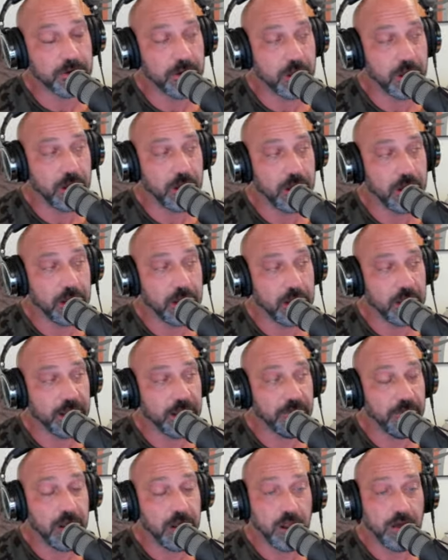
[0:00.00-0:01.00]
I
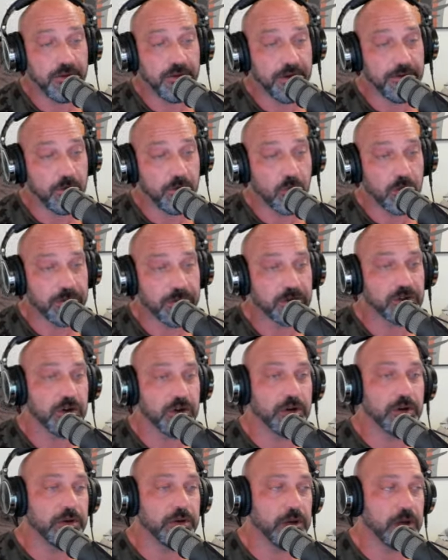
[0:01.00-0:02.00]
love having authors
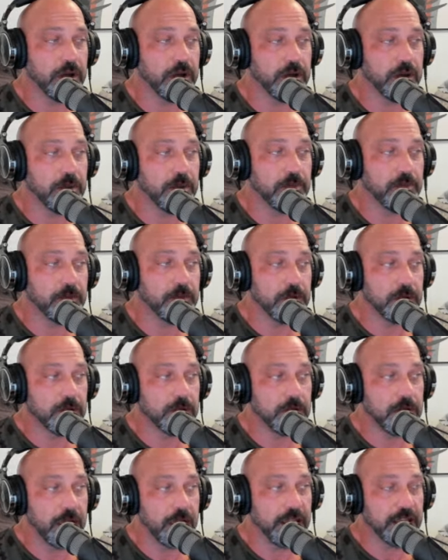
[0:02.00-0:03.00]
on.
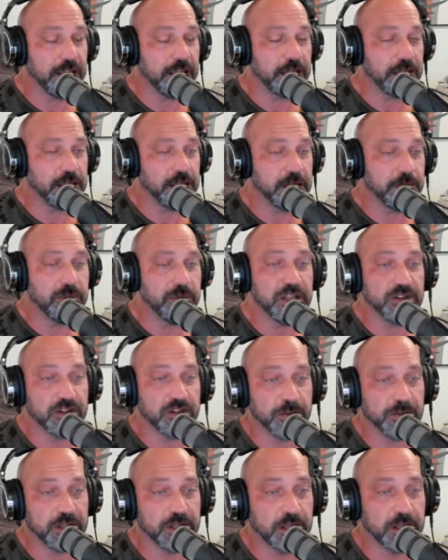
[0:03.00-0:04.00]
I think it means
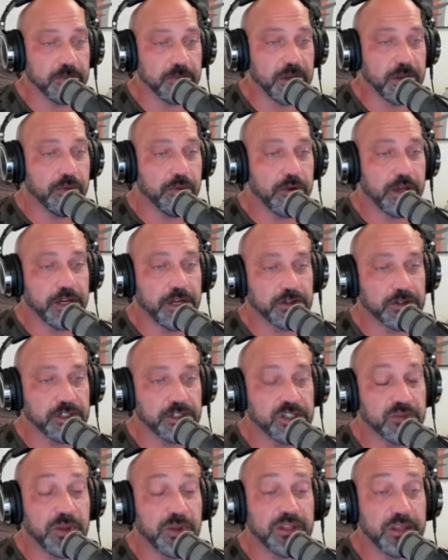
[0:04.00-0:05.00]
something that people
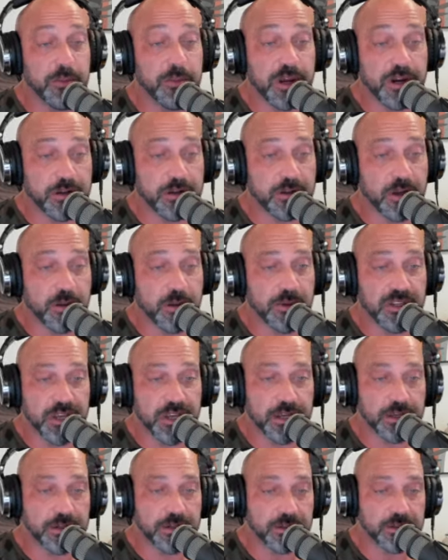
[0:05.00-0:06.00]
actually spent the amount of time it
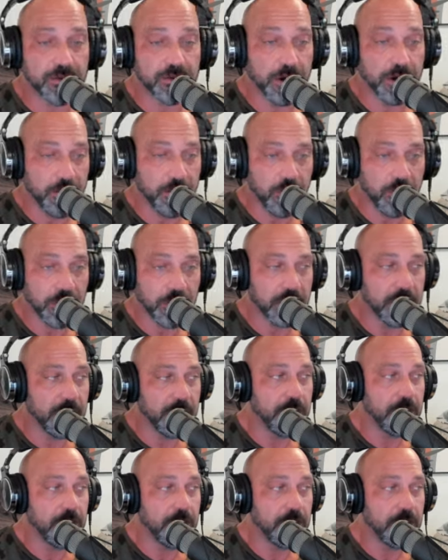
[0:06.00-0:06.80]
takes to write a book.